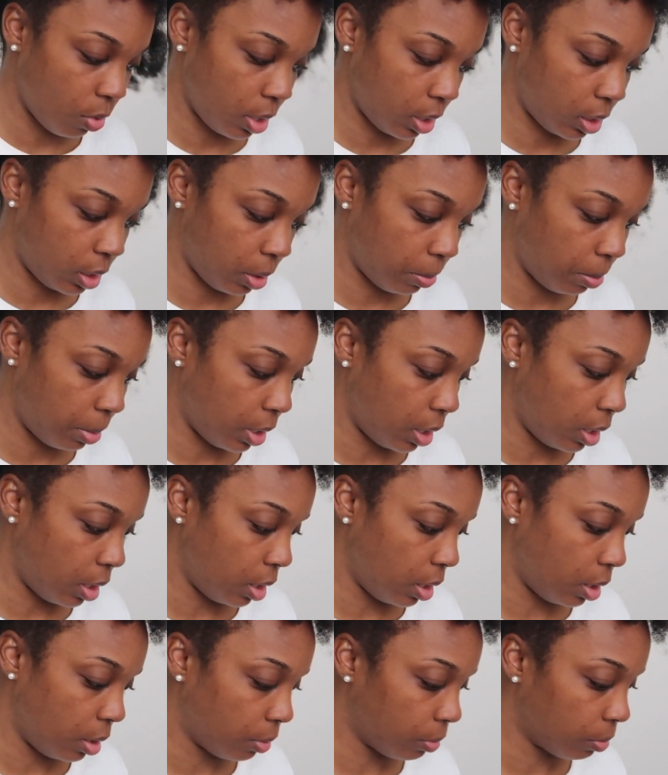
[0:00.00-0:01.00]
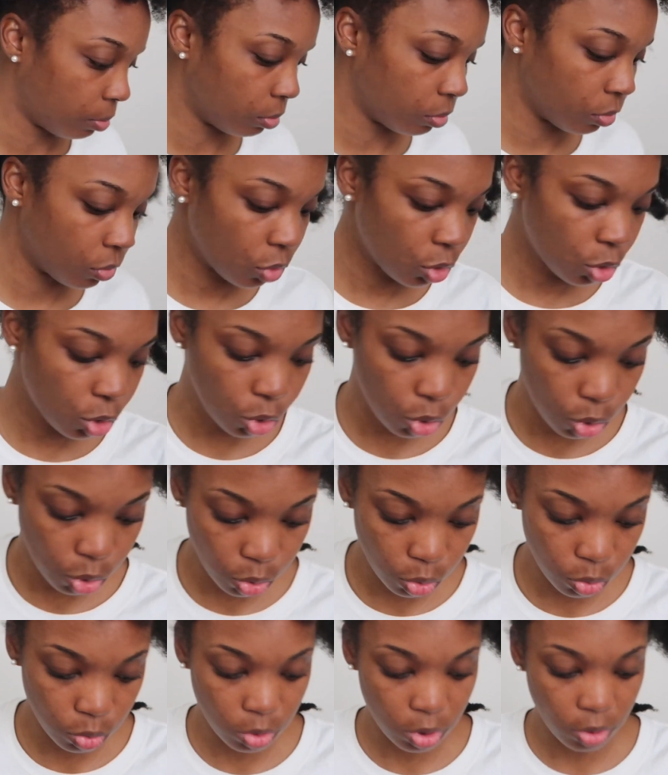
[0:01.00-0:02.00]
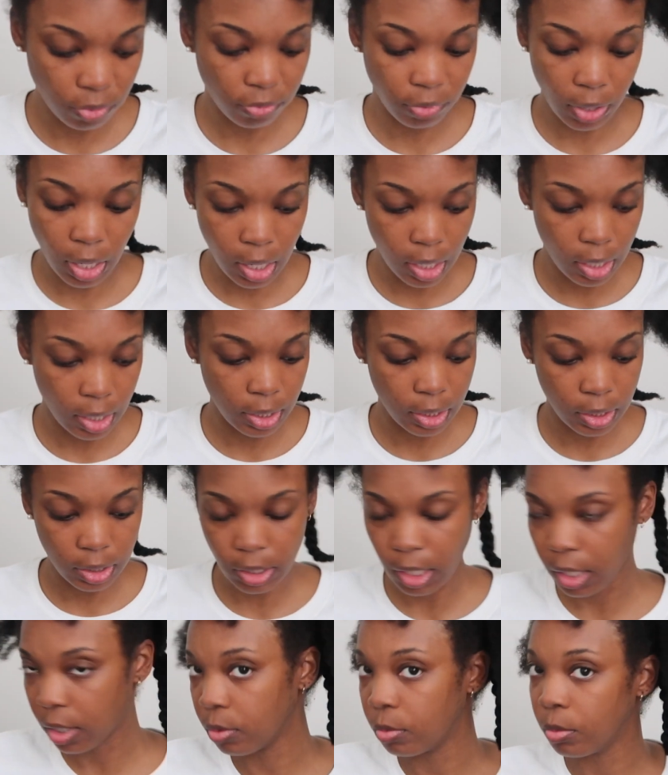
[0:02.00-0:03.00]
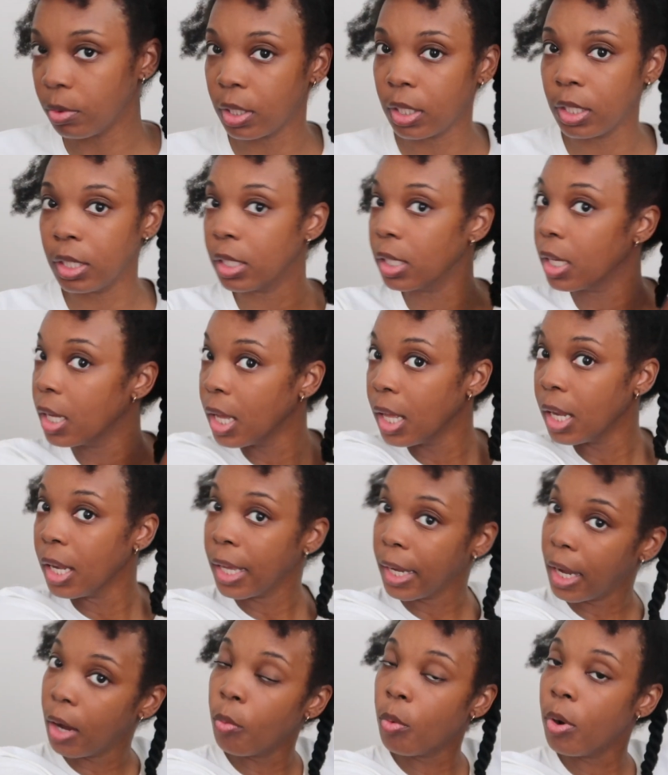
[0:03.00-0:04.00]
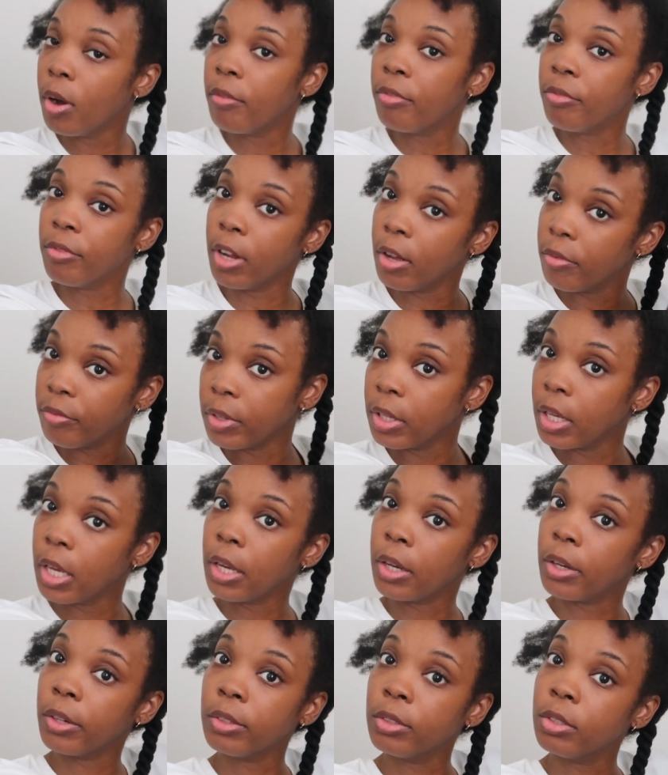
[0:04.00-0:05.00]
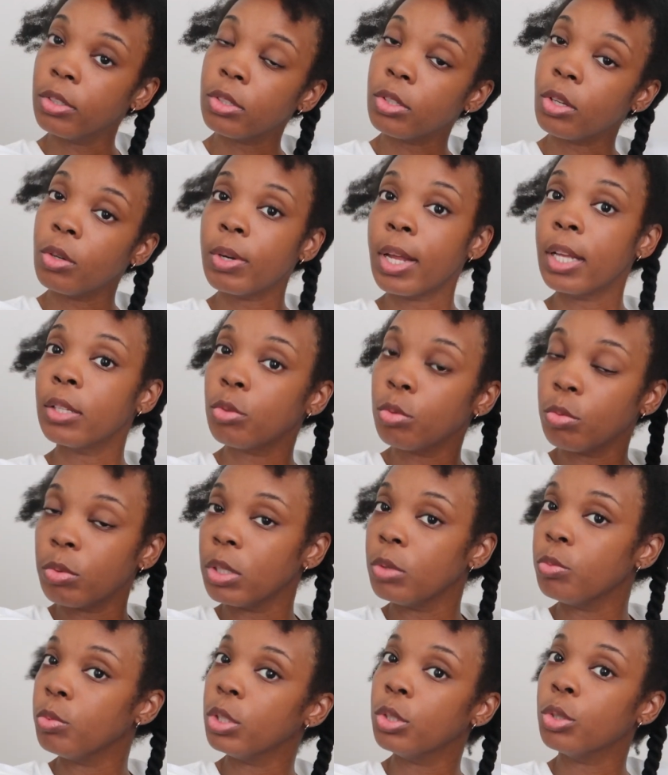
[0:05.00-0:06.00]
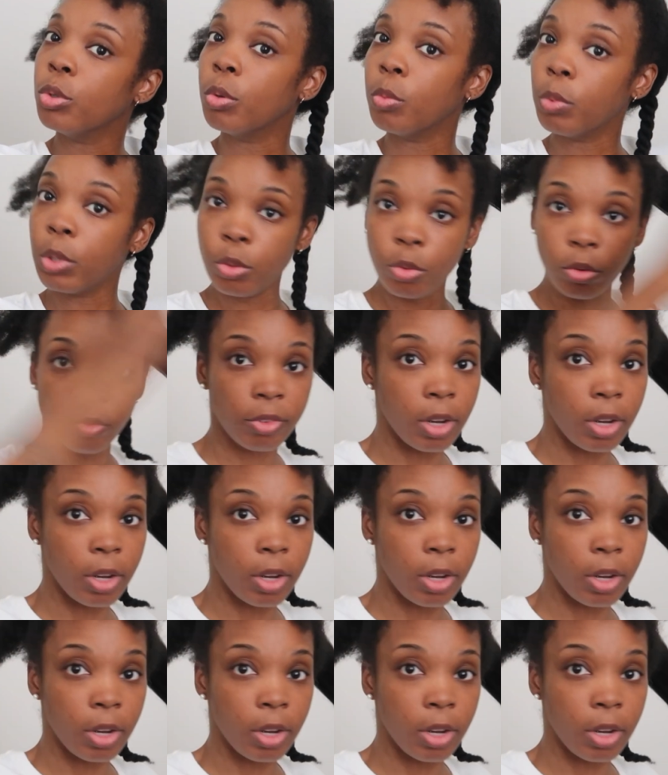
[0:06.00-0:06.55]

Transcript: it to be too defined. I don't want it, like I want fluffy hair. So that's what we doing. We're doing